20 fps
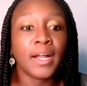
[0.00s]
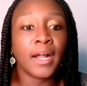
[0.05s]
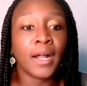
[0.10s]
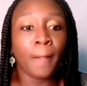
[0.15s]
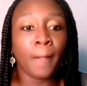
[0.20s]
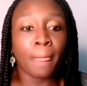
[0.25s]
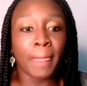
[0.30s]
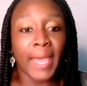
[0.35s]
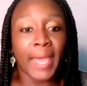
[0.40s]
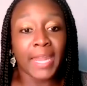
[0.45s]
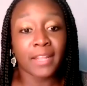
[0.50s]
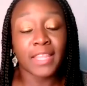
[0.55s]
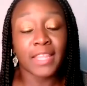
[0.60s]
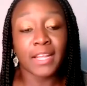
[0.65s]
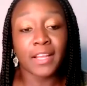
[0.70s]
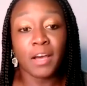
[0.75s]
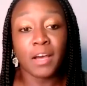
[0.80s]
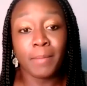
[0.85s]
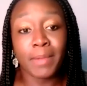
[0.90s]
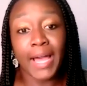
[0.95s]
And then
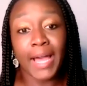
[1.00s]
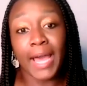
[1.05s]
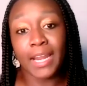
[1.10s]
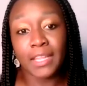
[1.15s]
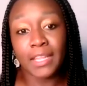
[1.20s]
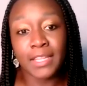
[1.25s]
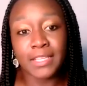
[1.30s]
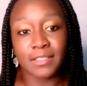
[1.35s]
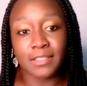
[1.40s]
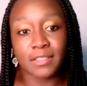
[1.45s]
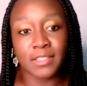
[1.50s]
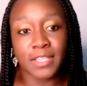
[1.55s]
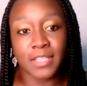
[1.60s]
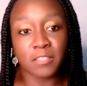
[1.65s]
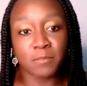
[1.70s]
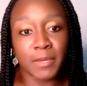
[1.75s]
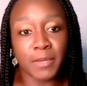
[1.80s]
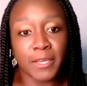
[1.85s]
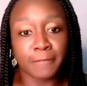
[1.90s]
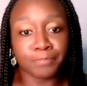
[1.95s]
coming out of this
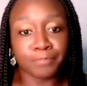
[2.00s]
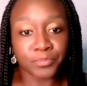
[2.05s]
assessment,